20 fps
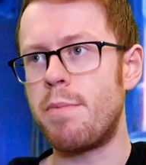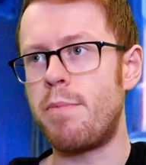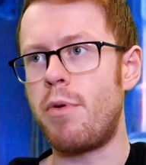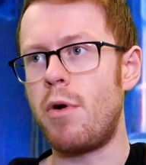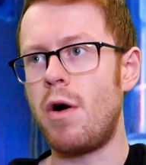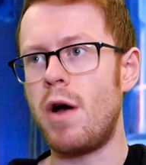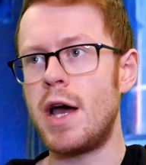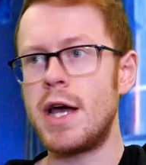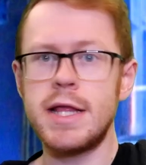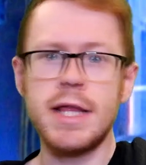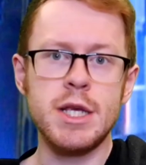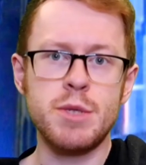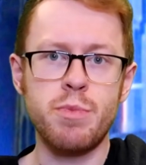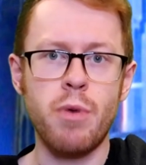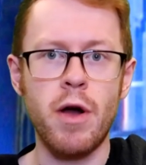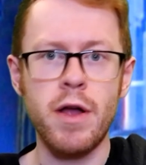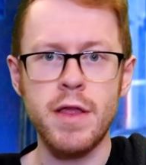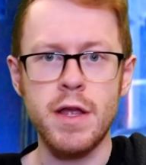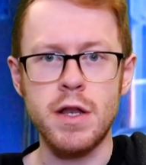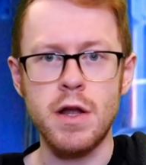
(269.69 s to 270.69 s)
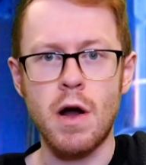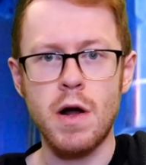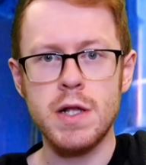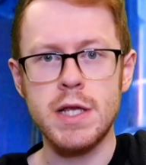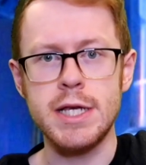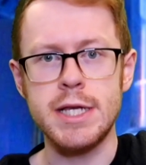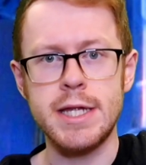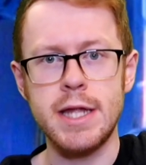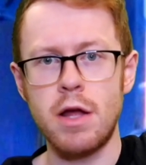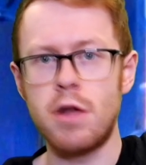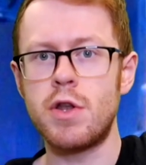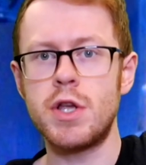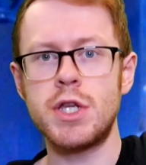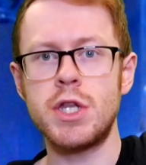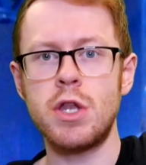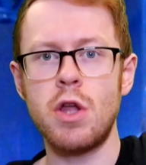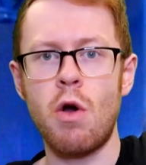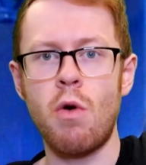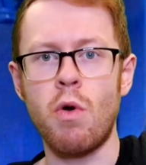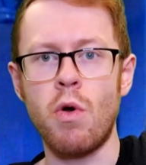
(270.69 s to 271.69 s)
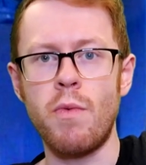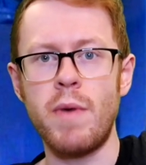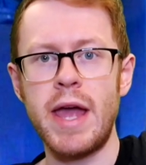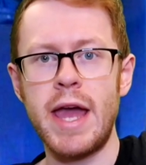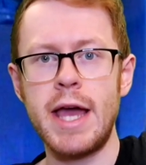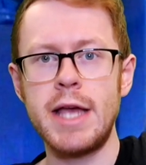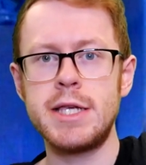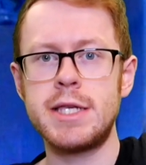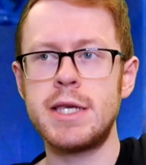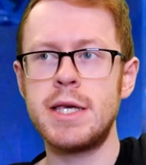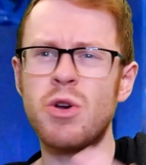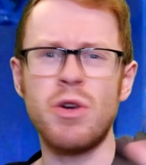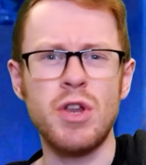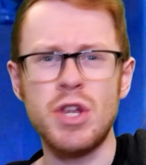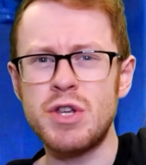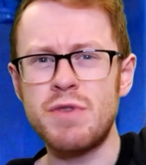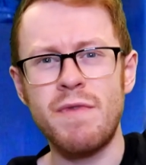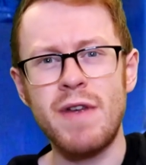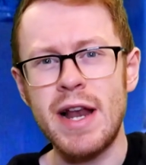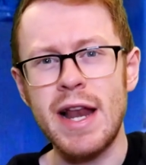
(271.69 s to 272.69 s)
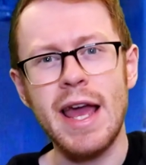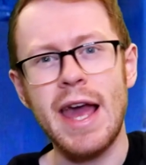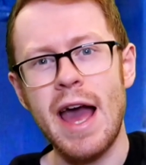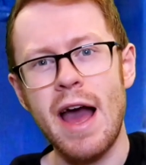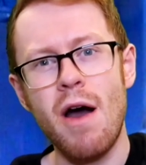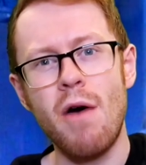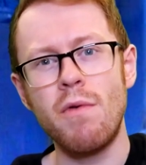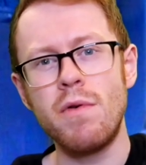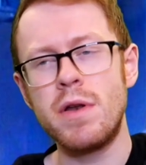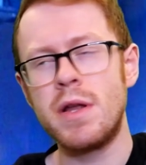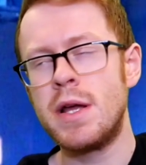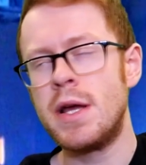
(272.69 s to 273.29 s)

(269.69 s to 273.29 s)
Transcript: but at this point the Doctor still doesn't know who he is, so it doesn't really count.